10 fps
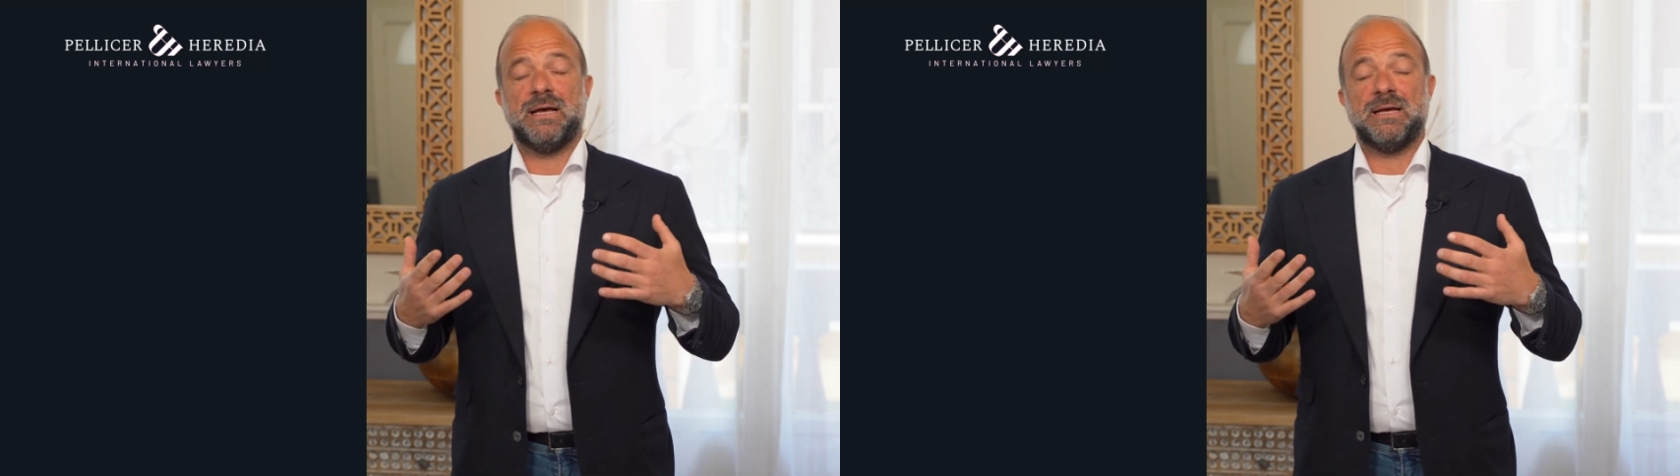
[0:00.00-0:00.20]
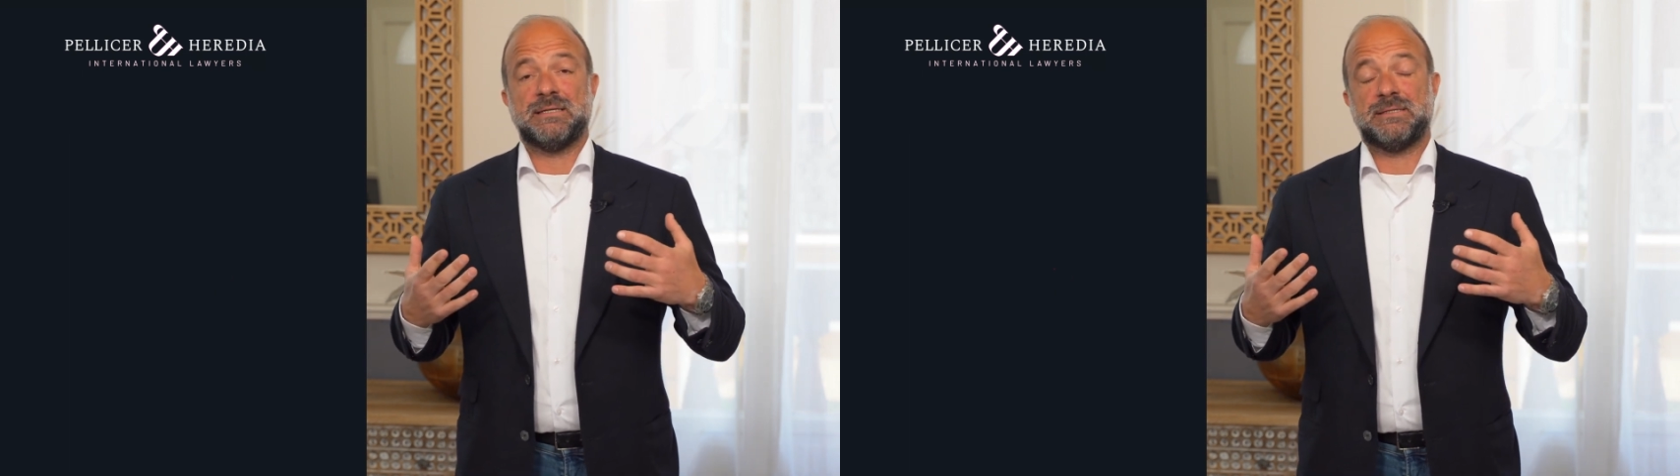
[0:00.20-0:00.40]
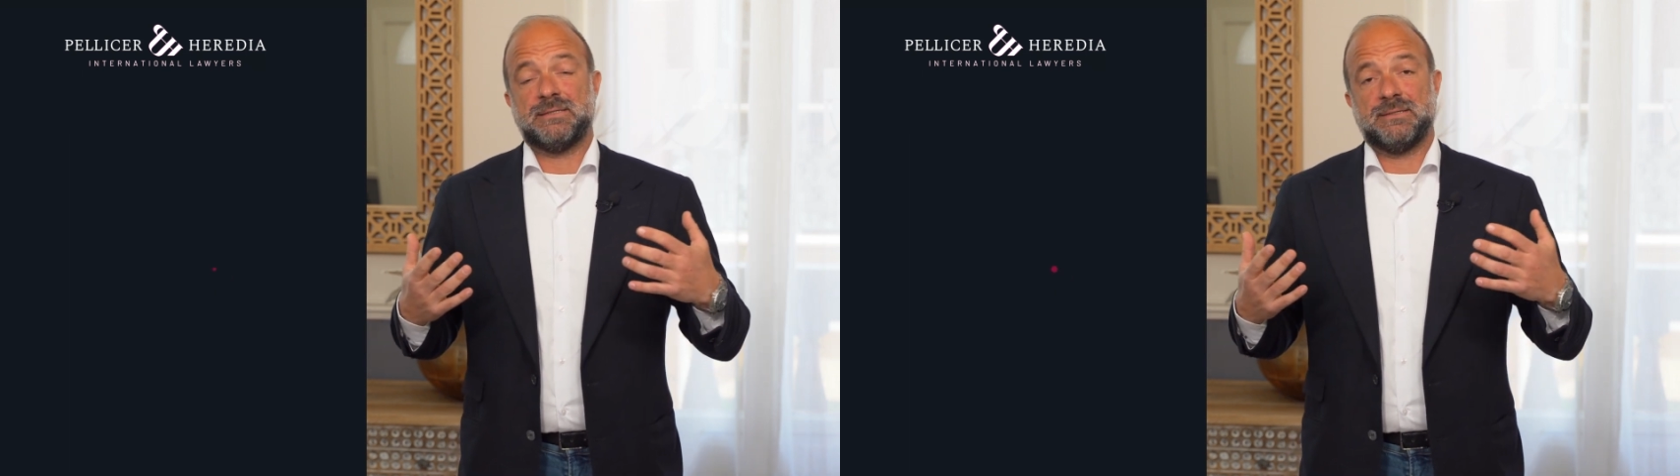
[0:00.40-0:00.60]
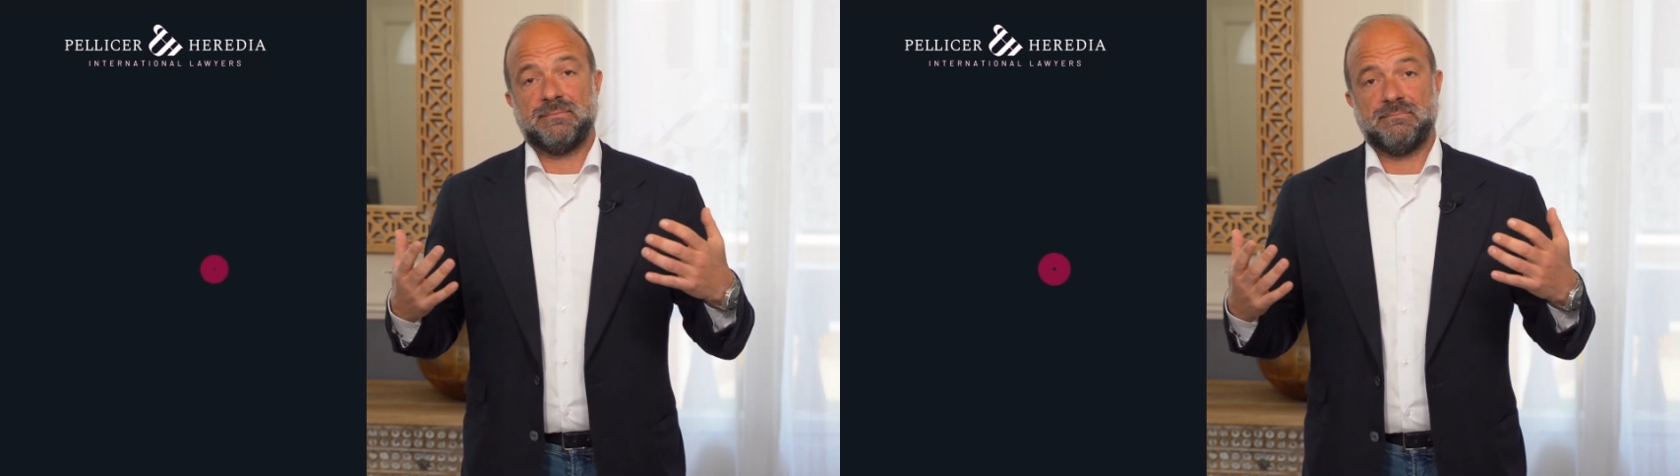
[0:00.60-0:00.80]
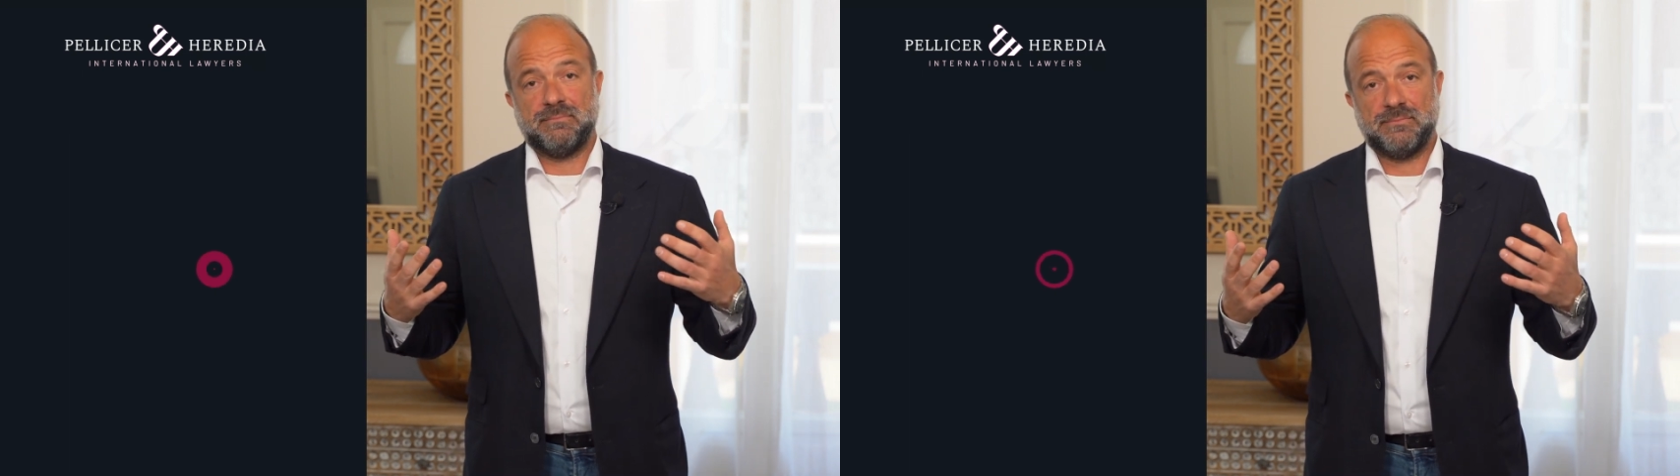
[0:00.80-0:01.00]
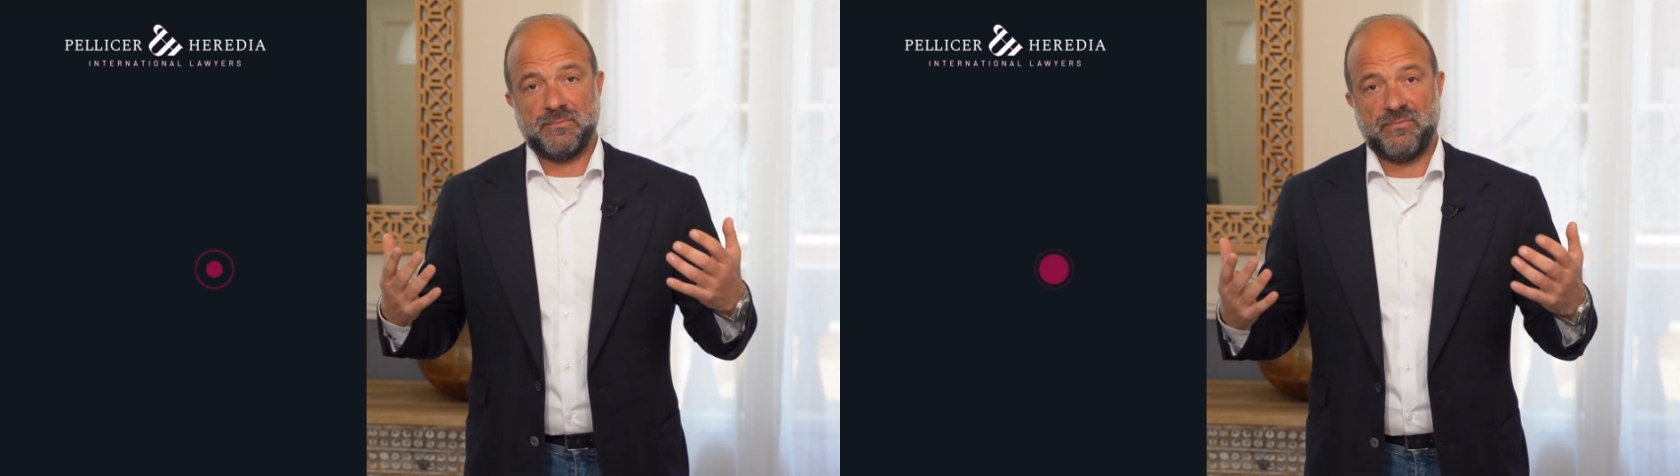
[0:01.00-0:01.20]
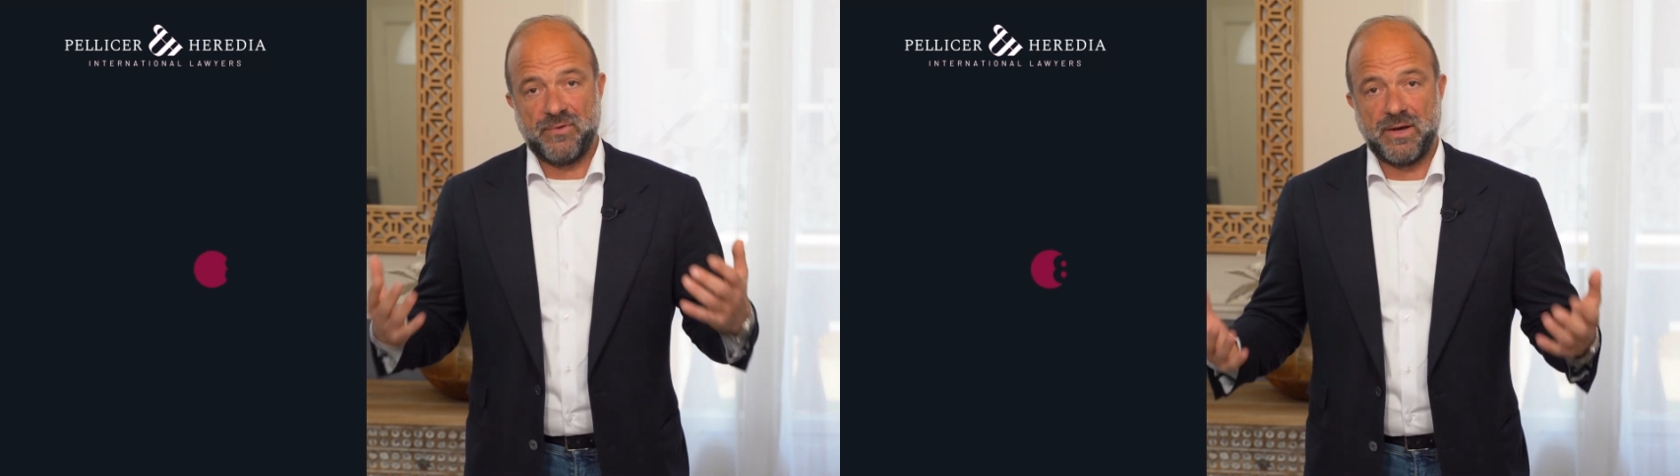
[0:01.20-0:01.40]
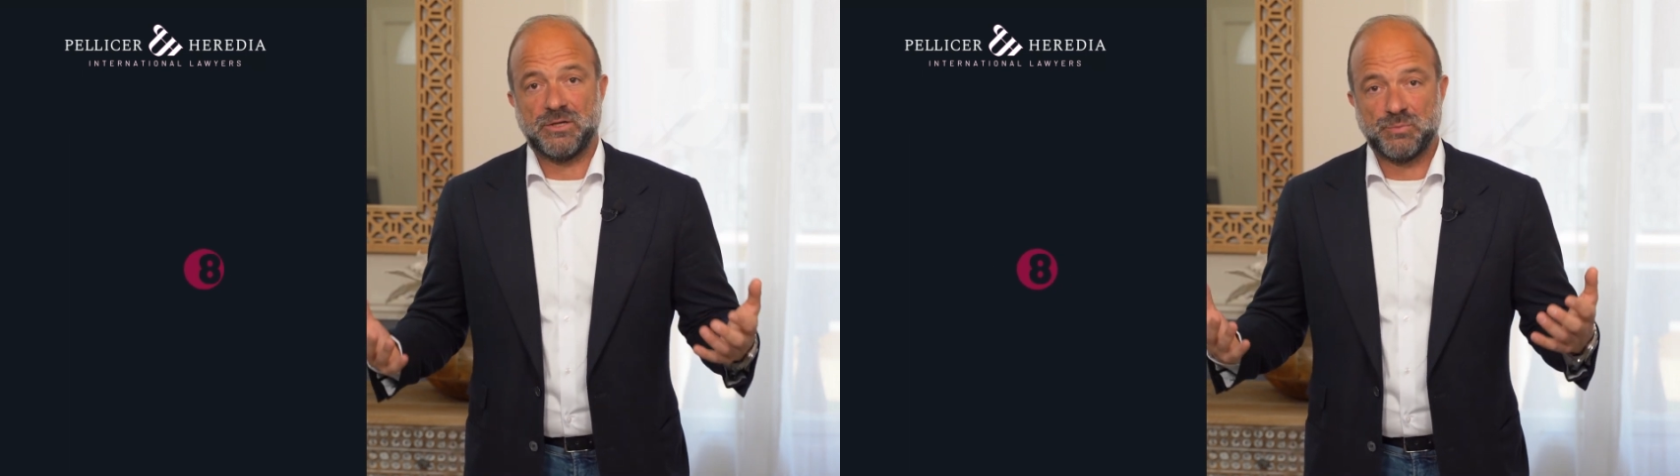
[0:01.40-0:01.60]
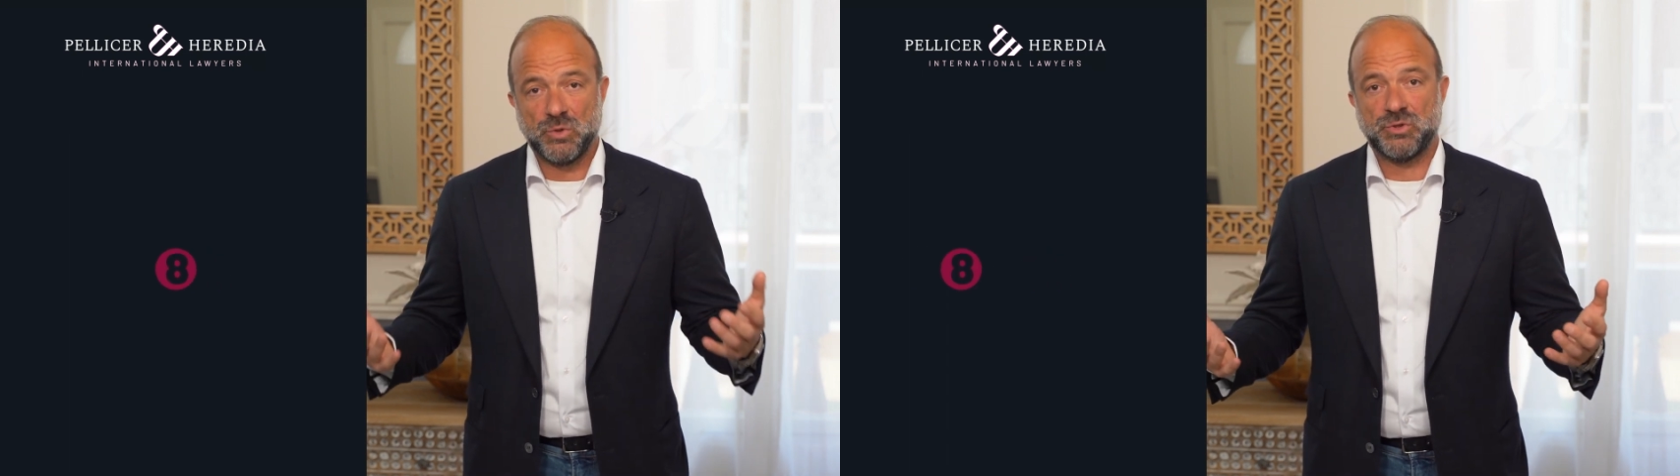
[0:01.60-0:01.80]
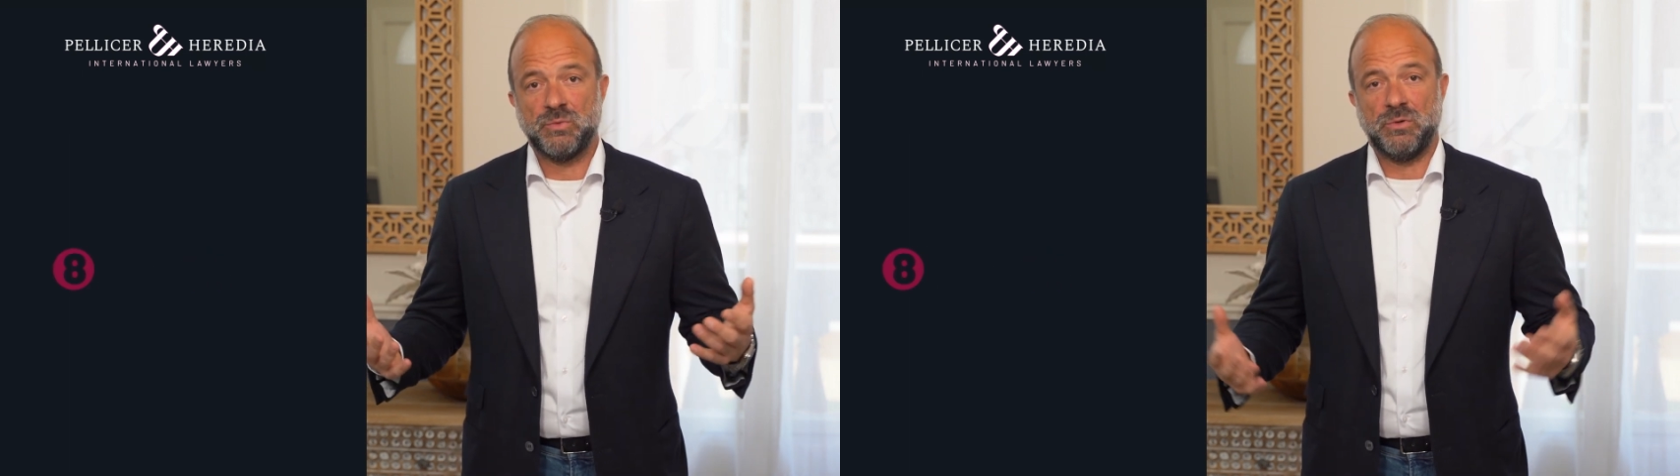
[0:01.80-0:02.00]
as far as
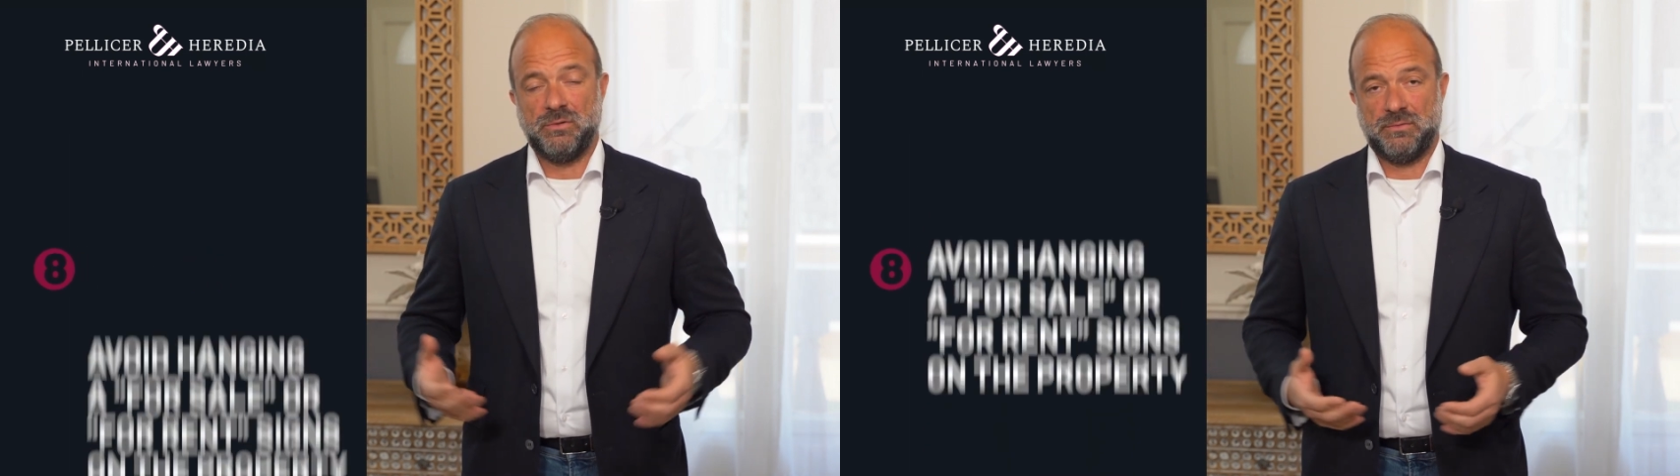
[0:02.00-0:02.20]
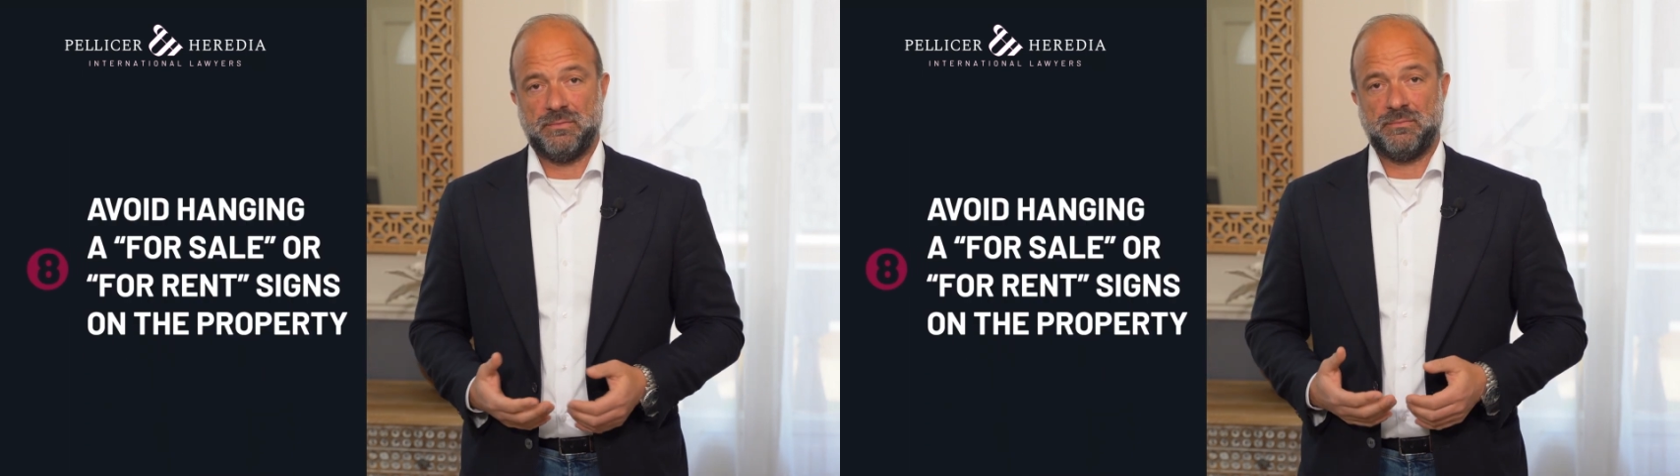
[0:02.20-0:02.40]
possible.